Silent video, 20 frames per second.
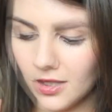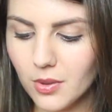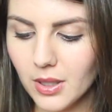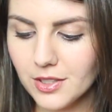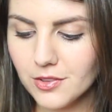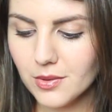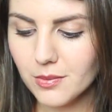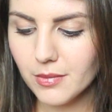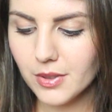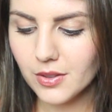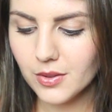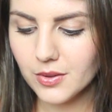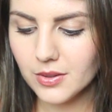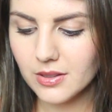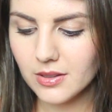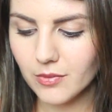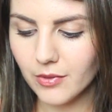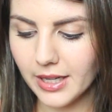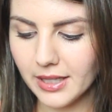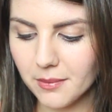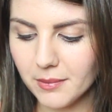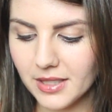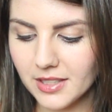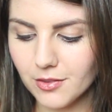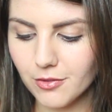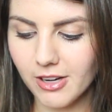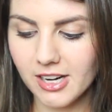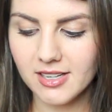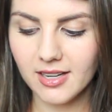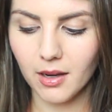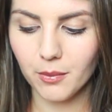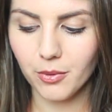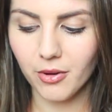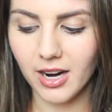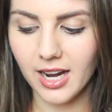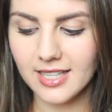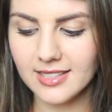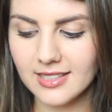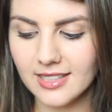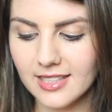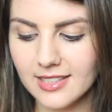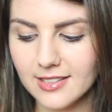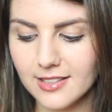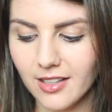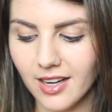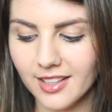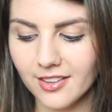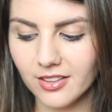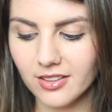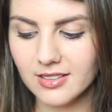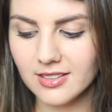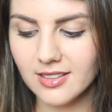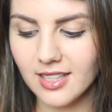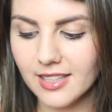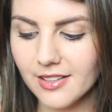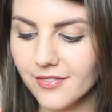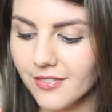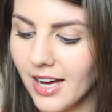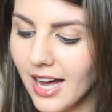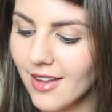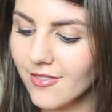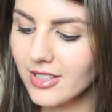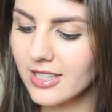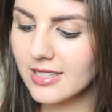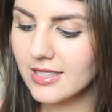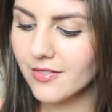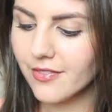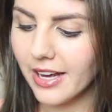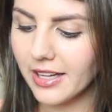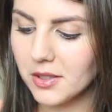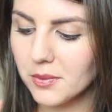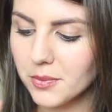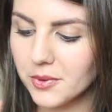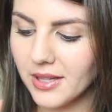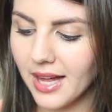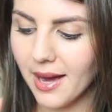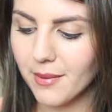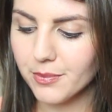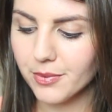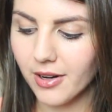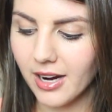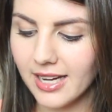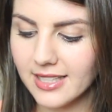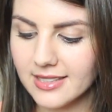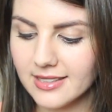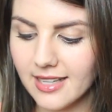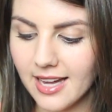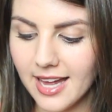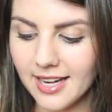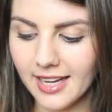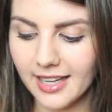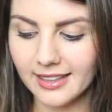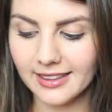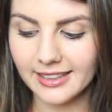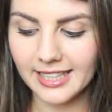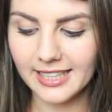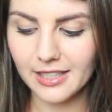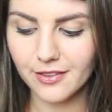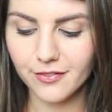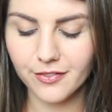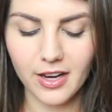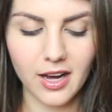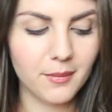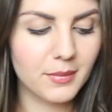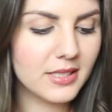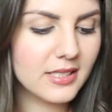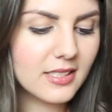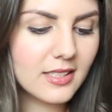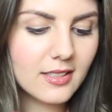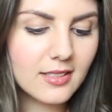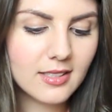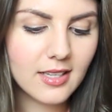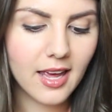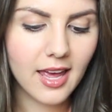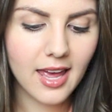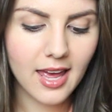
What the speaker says: 200 mL recommended retail price is $9.95, and it's available at Priceline and leading pharmacies.